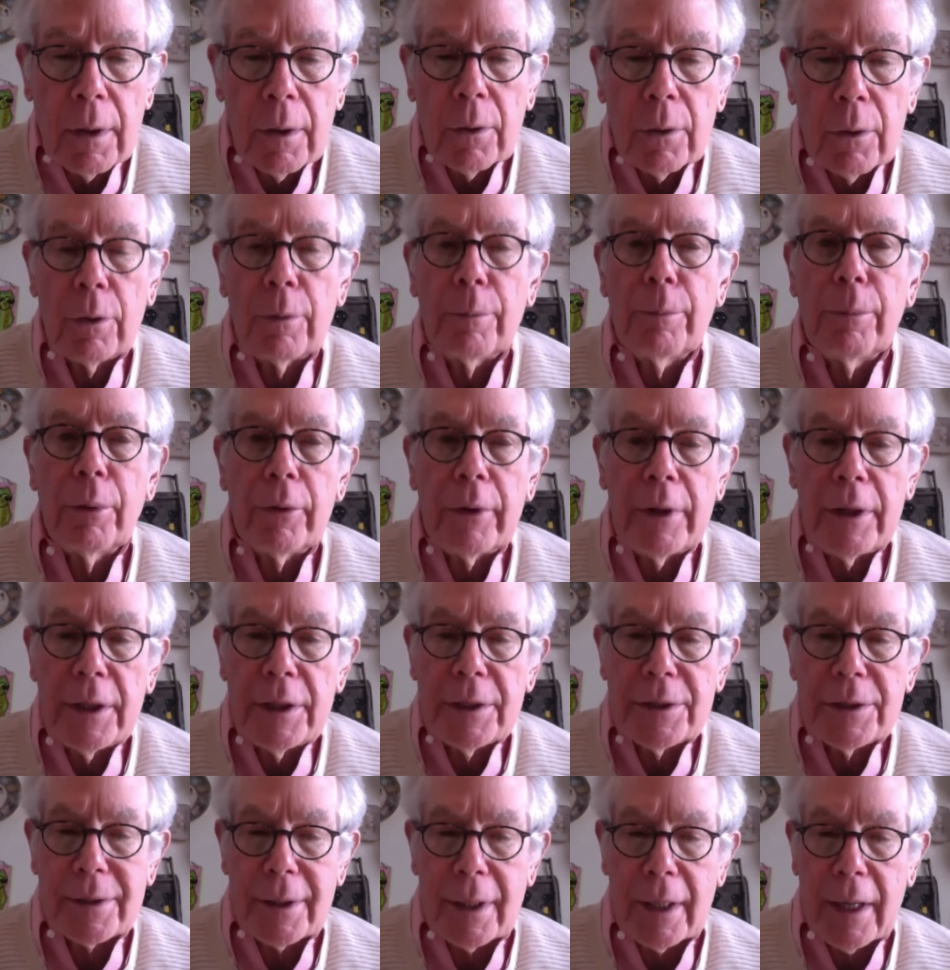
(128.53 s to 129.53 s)
who
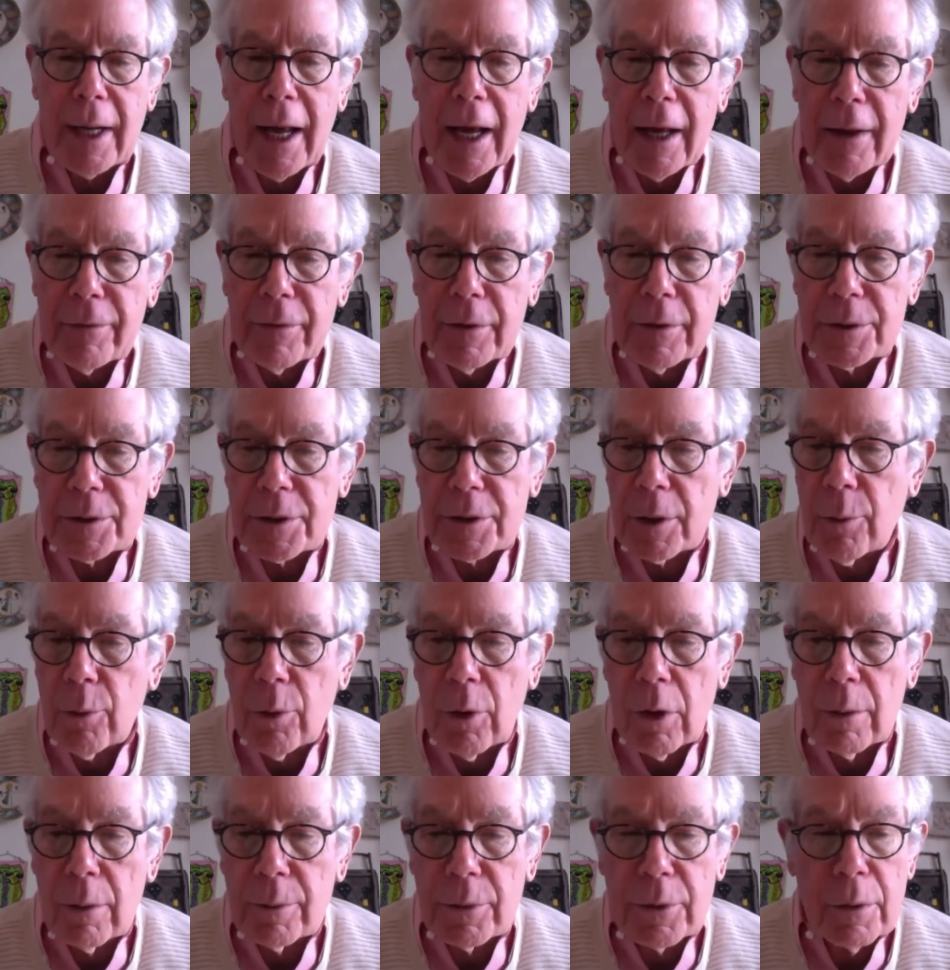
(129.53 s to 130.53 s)
pleased at Athens and
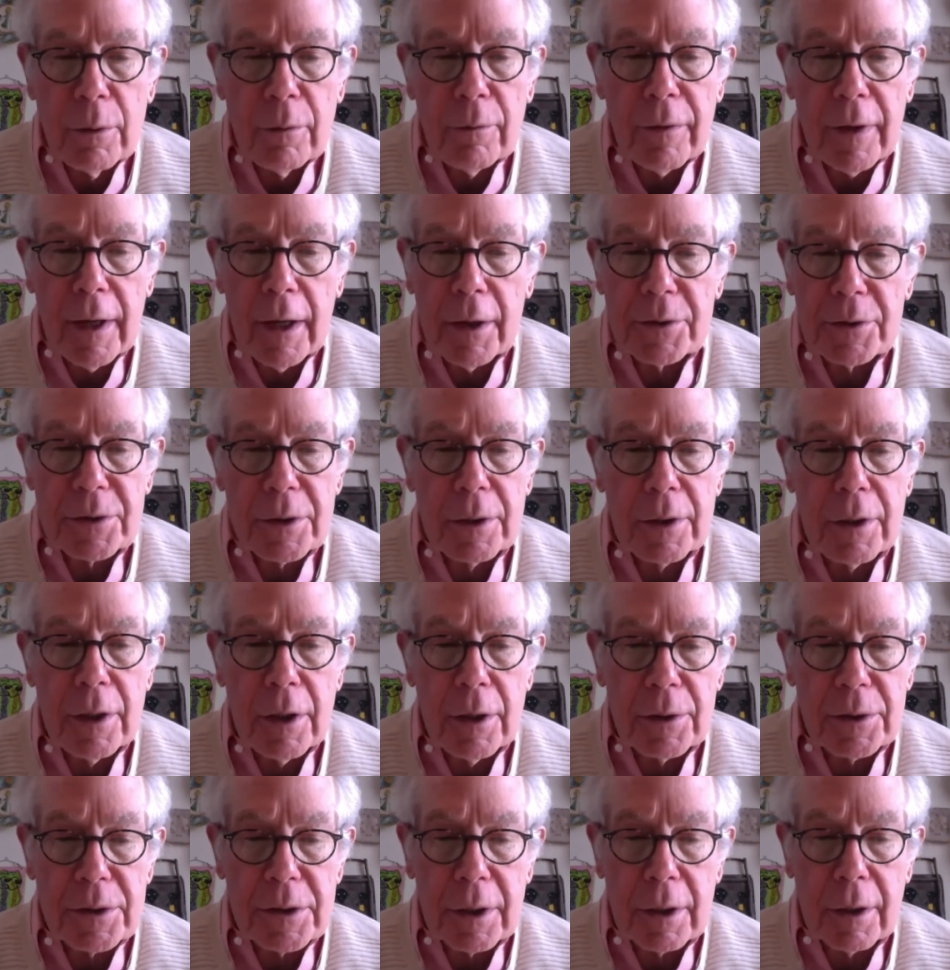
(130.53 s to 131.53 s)
Rome 2,000
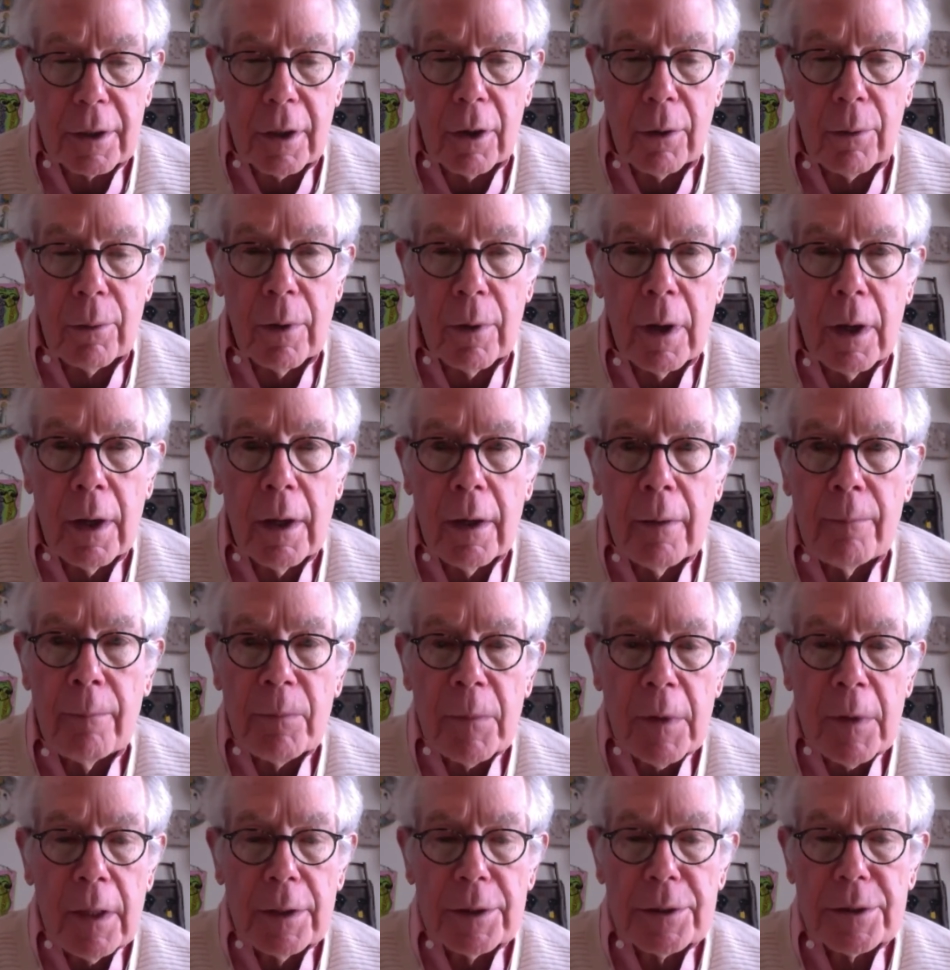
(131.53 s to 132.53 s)
years ago
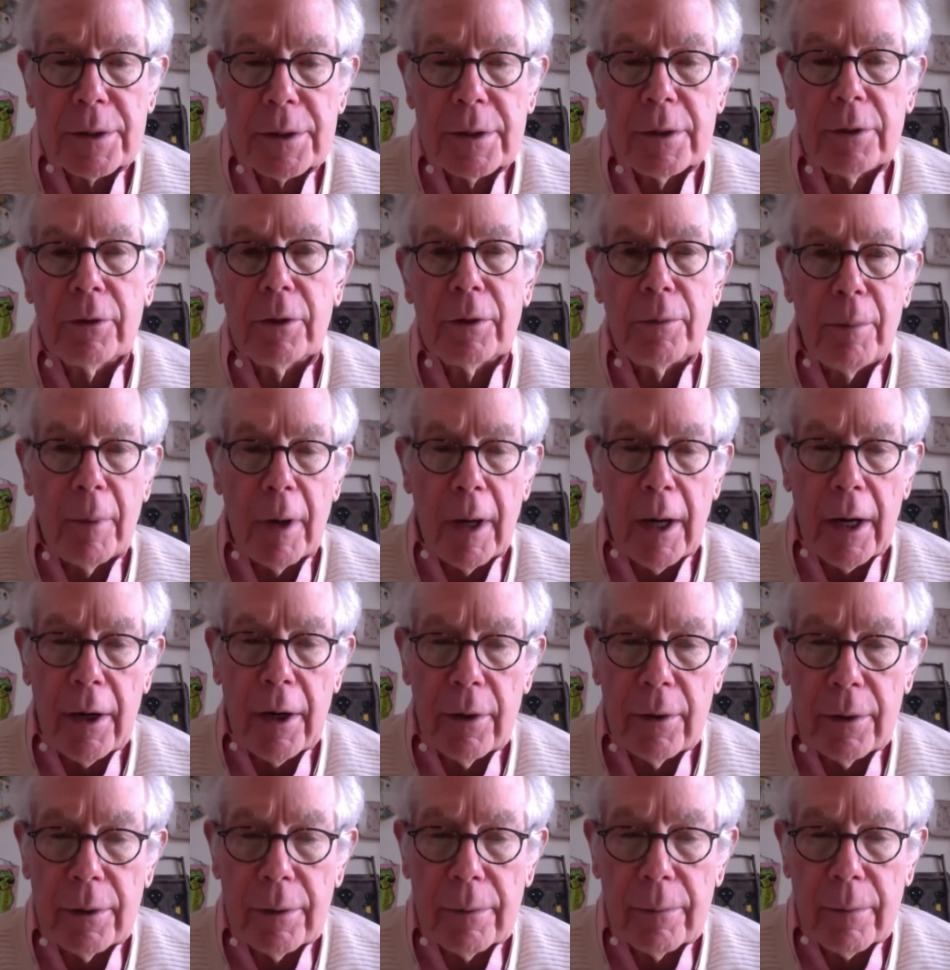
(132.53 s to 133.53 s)
is still
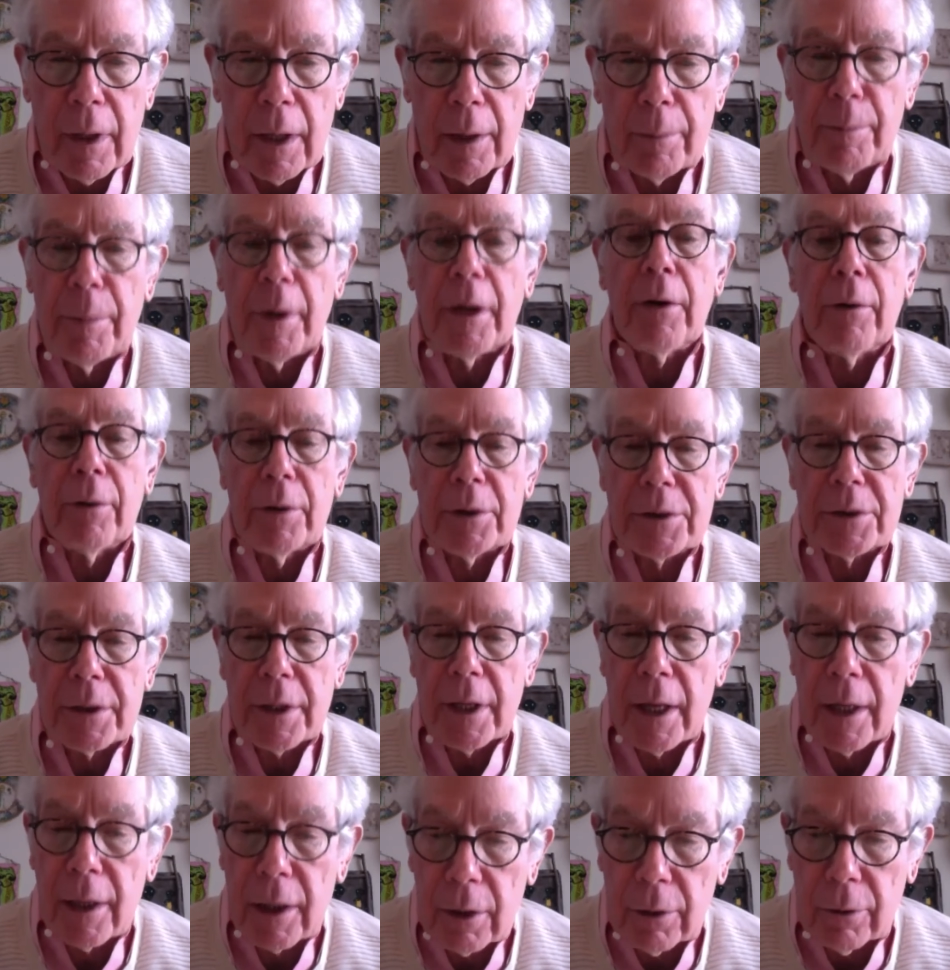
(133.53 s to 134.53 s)
admired at Paris
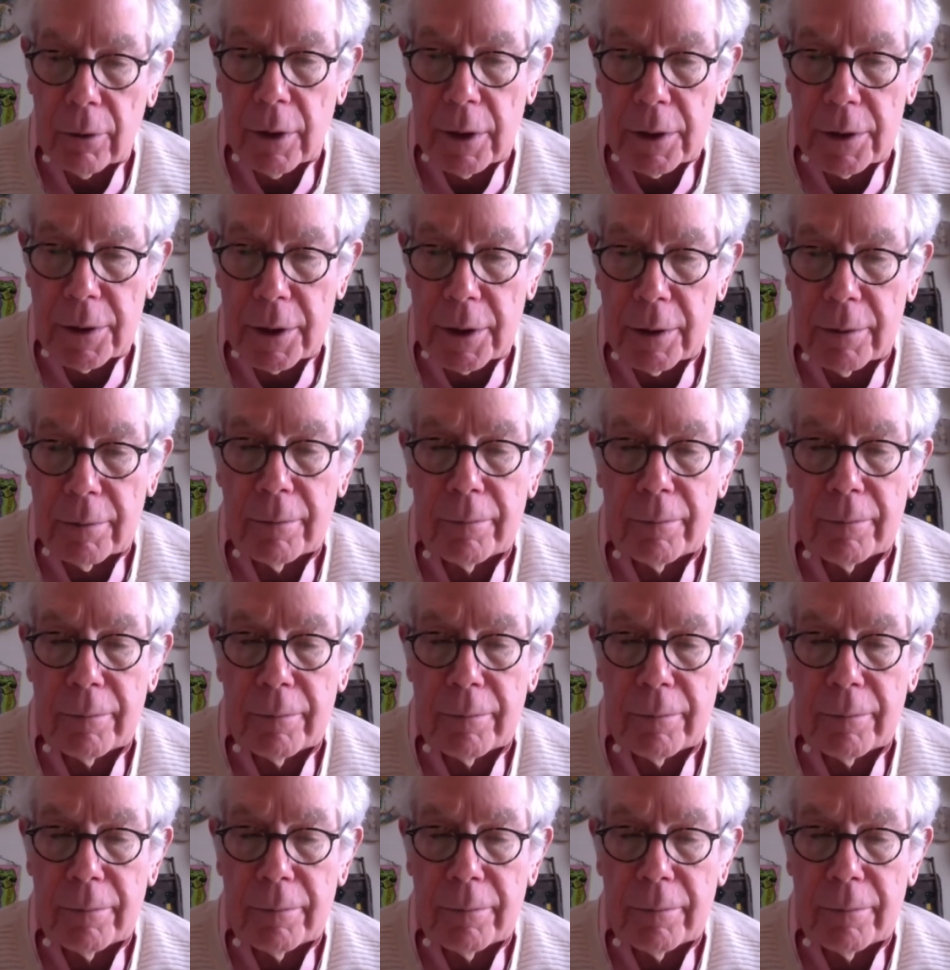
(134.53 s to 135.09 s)
and at London.